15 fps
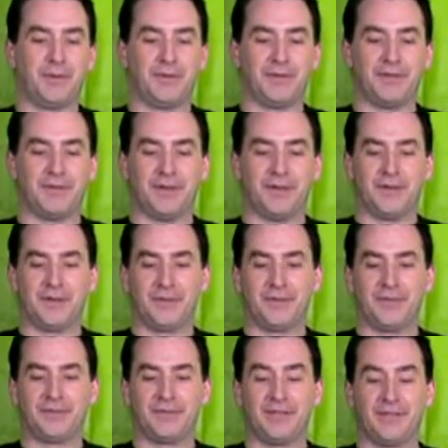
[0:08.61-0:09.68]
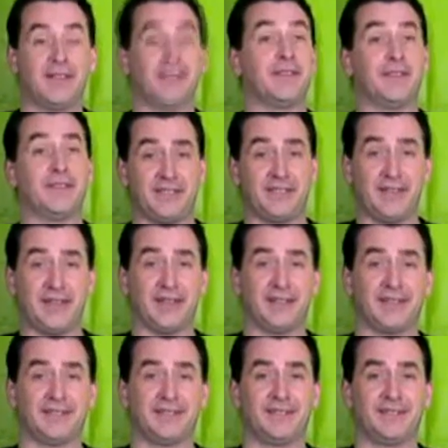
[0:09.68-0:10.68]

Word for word: we review The Tick,